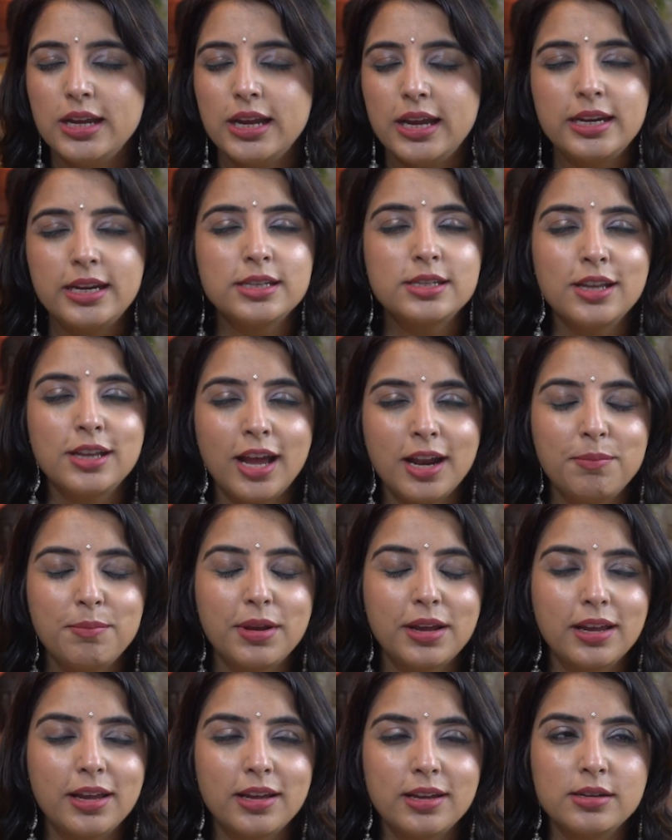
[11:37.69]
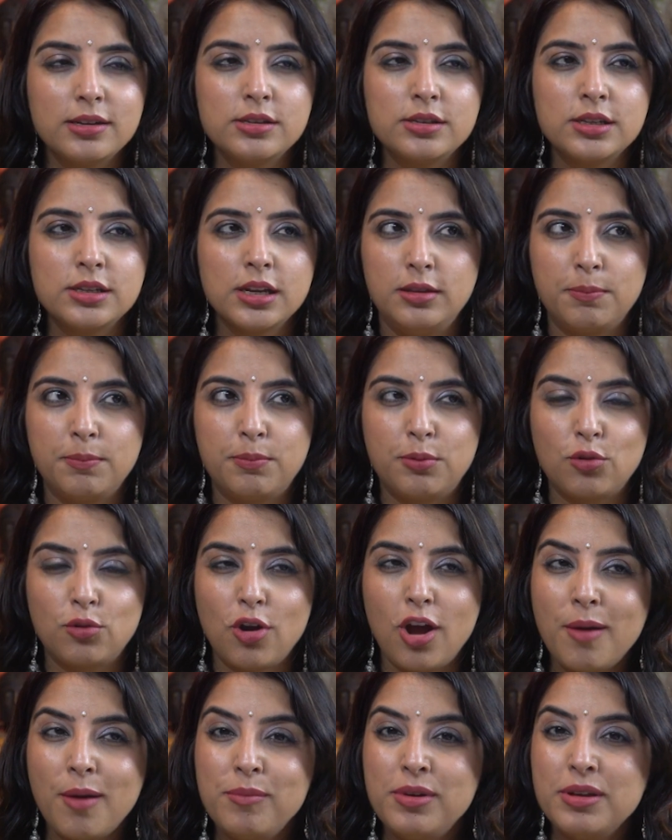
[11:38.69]
it is not because
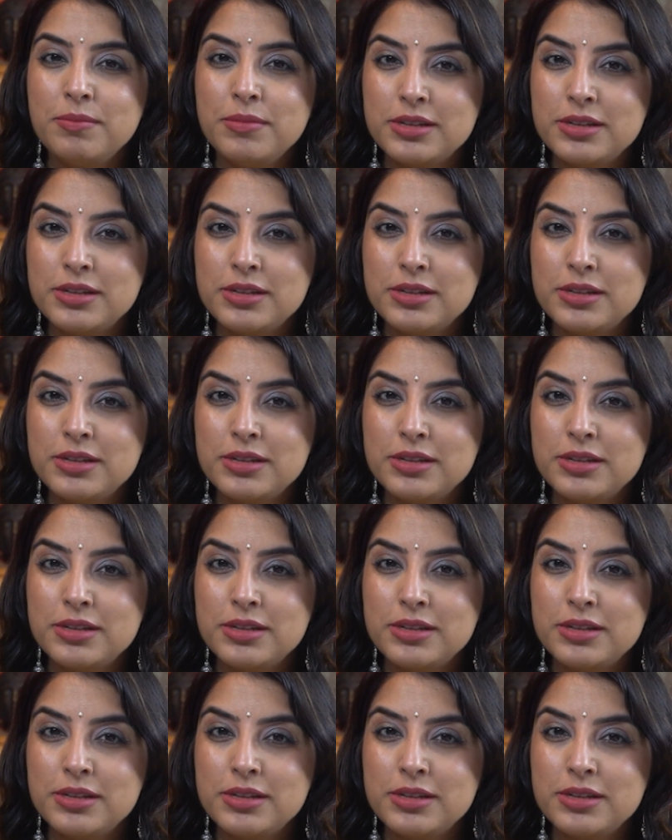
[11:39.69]
problem